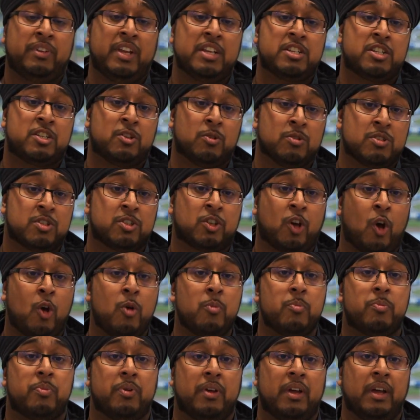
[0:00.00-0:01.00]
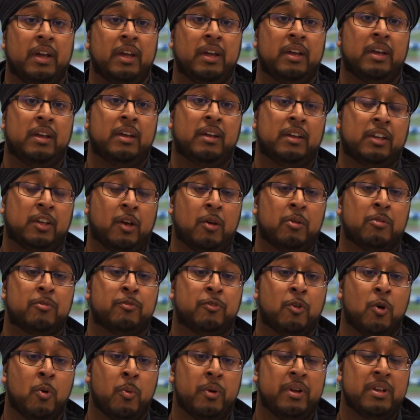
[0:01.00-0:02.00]
a digital scope going
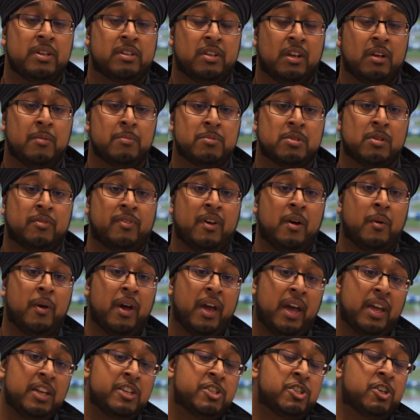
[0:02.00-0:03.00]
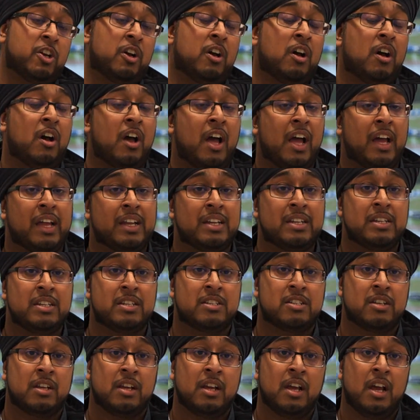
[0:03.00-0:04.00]
forward in terms of our HR and